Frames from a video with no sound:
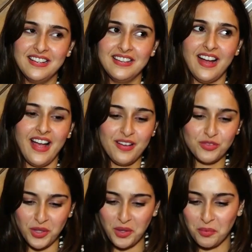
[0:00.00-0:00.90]
I
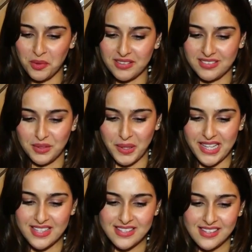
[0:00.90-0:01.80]
have only worked
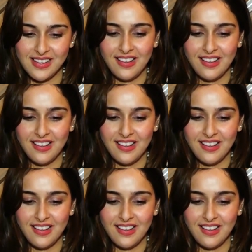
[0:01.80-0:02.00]
twice.